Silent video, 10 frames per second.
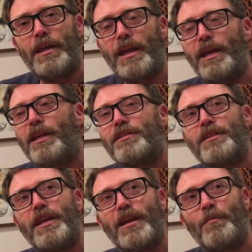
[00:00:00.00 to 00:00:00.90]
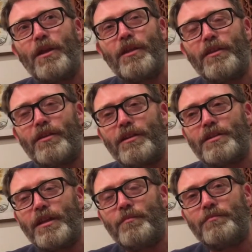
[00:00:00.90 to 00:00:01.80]
Yes, yeah. I mean, I think
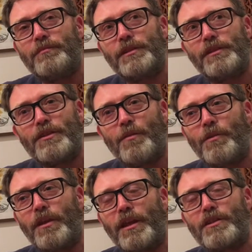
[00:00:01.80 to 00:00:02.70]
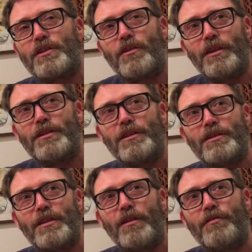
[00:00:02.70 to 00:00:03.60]
that some of the
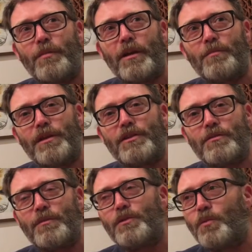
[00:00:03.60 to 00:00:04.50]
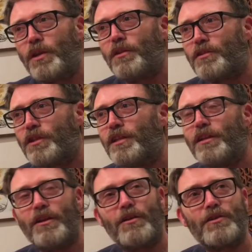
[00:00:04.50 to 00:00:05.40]
exciting stuff about Besom is when you
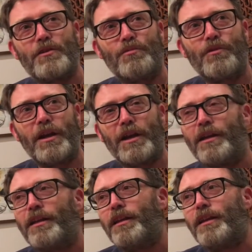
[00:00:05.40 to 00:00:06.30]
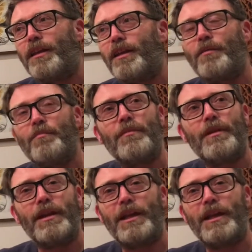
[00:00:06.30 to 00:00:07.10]
see the answer prayer. I'm